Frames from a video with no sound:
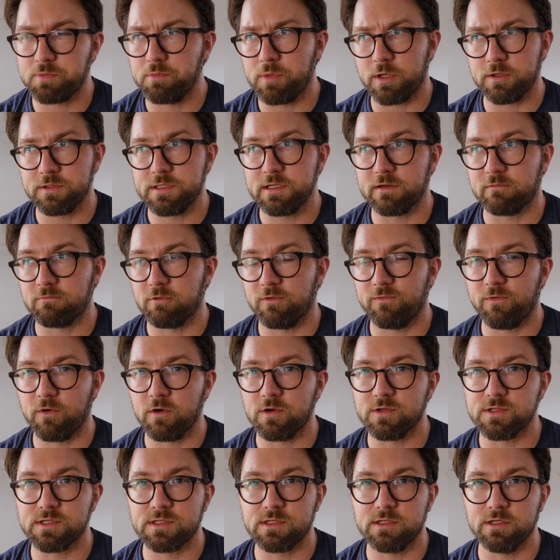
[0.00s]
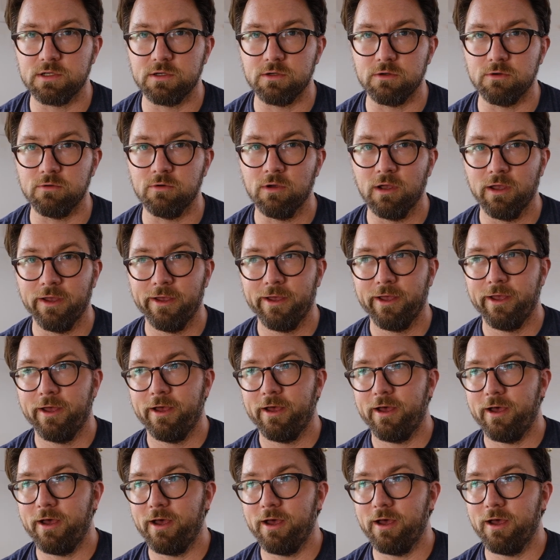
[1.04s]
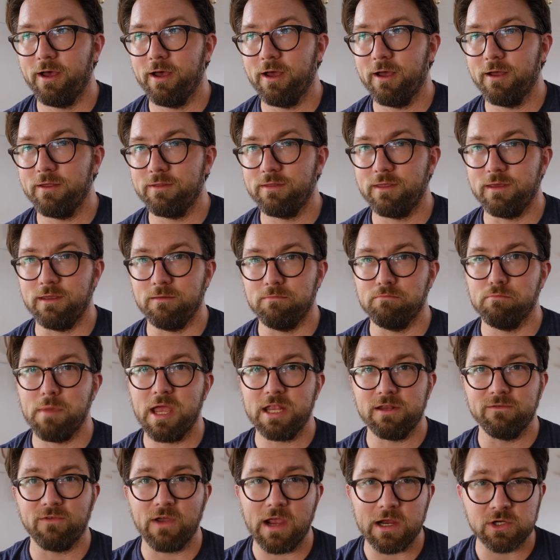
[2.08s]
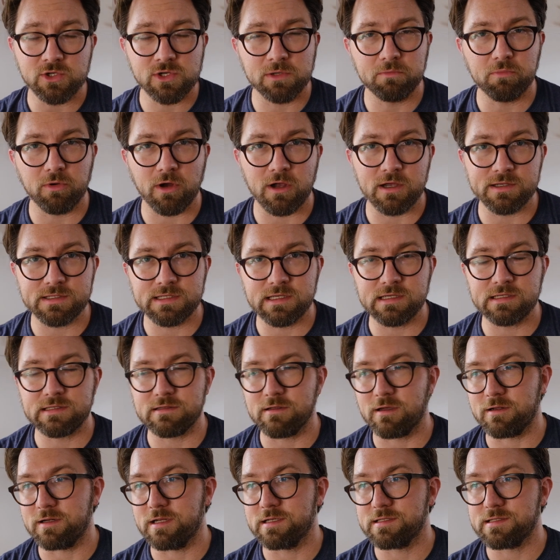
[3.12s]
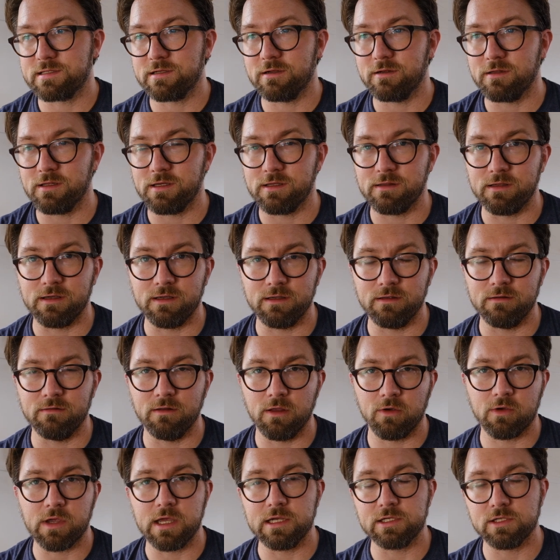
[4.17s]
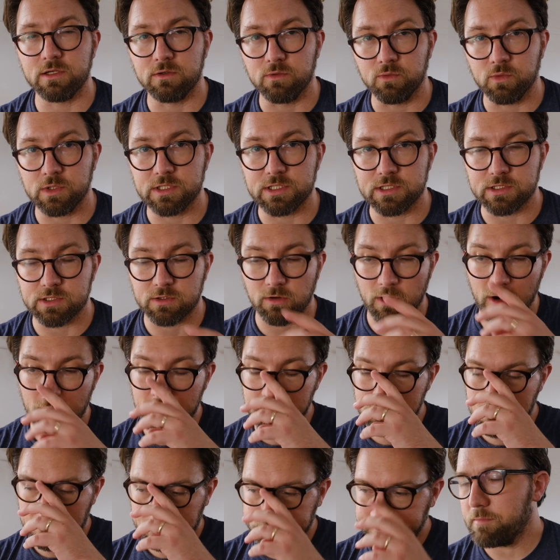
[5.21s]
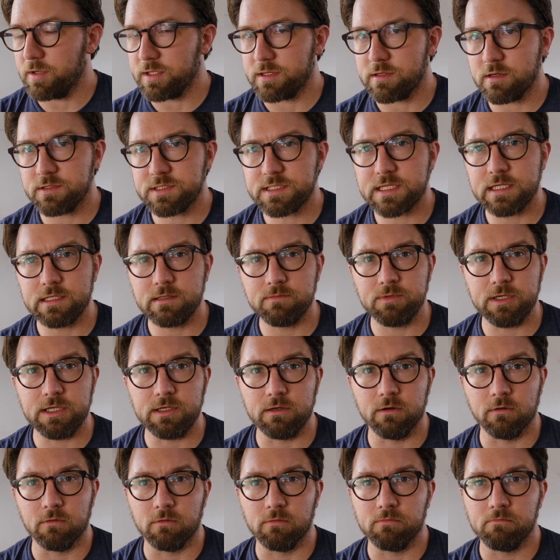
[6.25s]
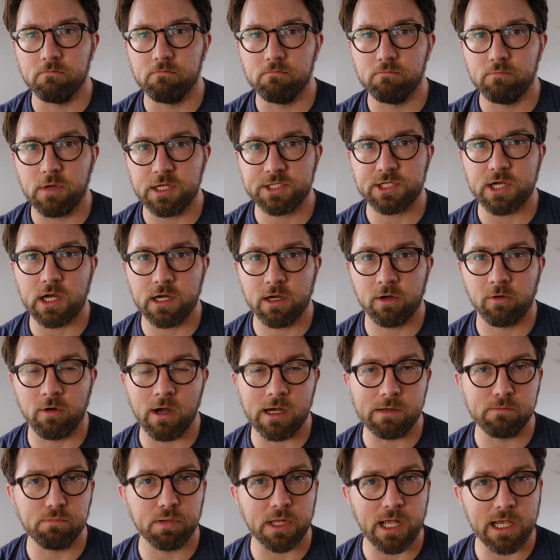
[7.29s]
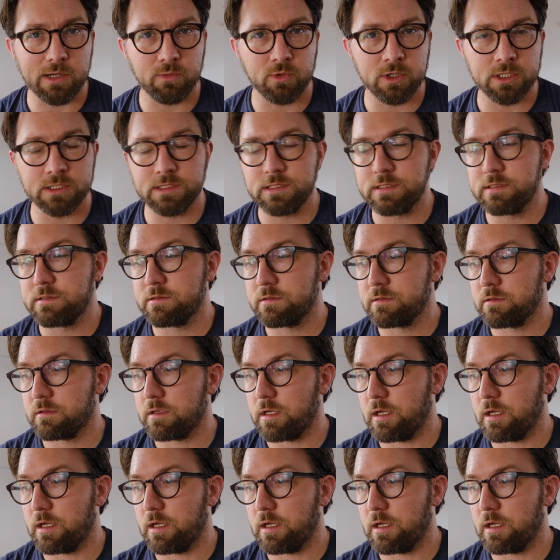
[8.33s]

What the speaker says: Baltic refers to the manufacturing process, not necessarily the location in which it's grown. But those tend to be your much higher grade plywoods.